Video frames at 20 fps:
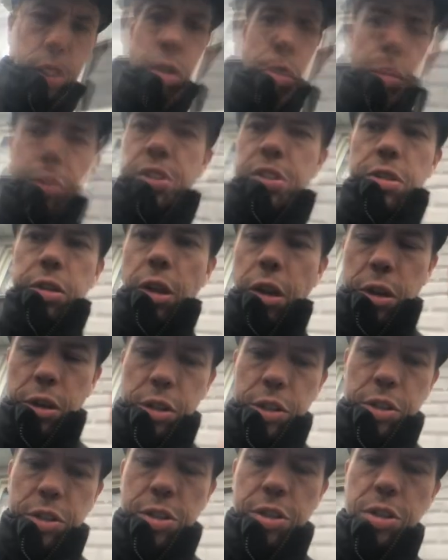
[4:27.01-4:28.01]
little
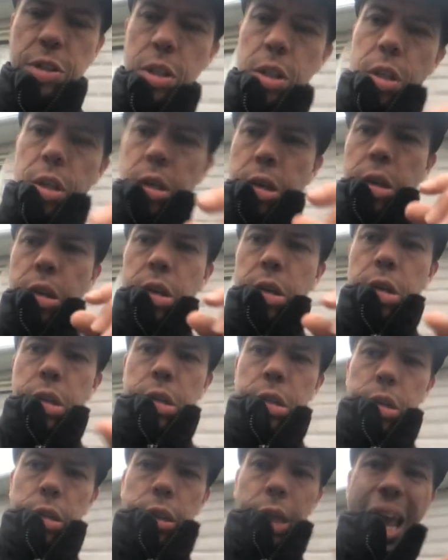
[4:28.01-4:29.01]
slugs,
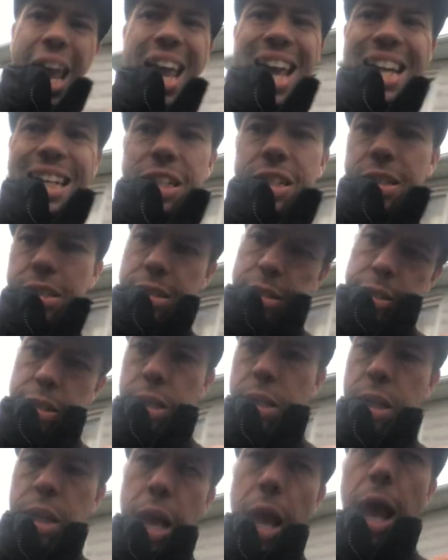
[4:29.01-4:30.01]

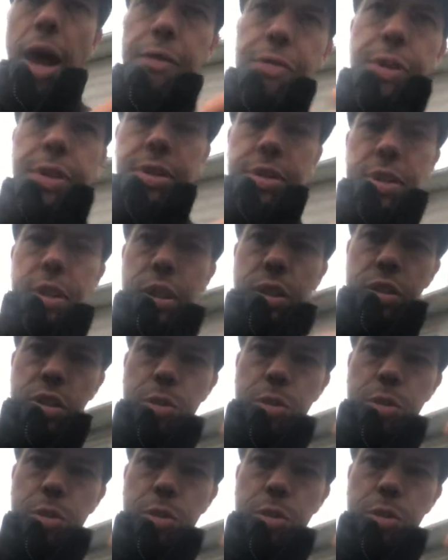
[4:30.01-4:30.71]
ants, everything,